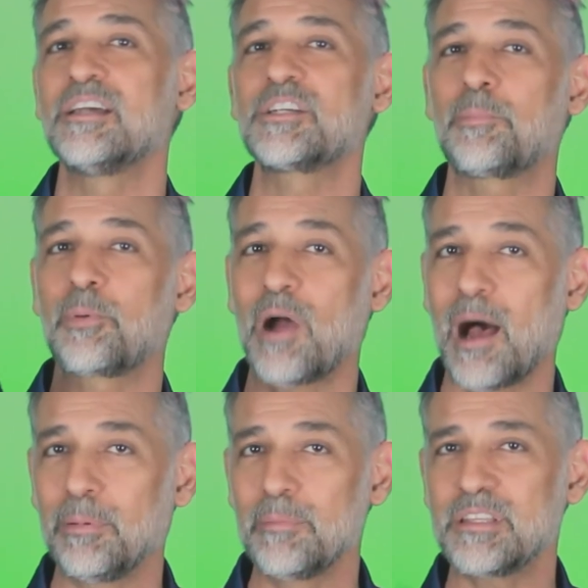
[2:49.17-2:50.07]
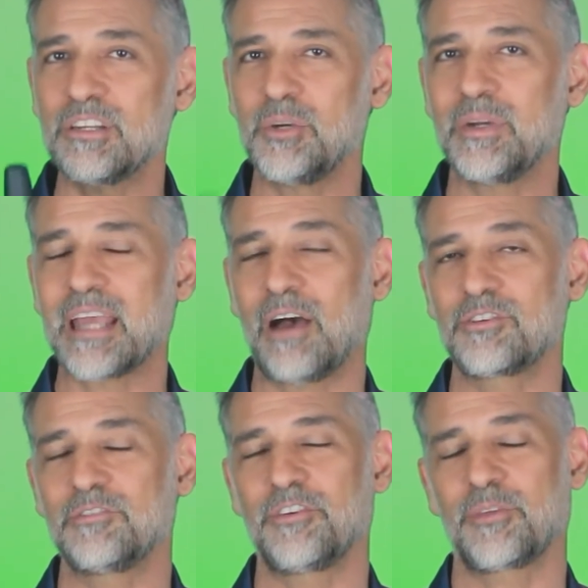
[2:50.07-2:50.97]
to problems that you
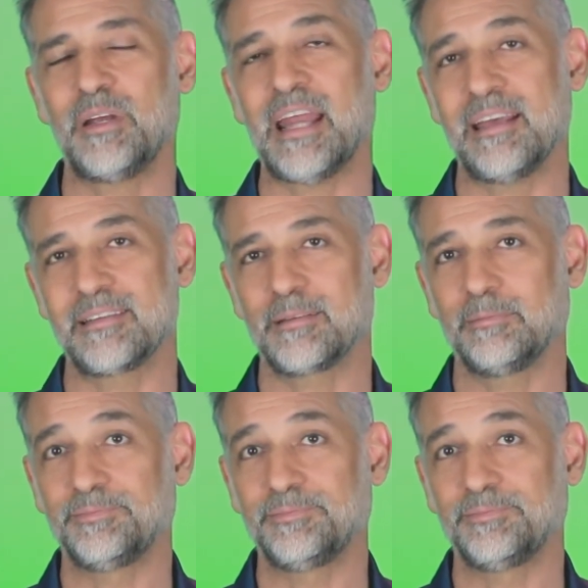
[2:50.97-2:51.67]
encounter for 3 days.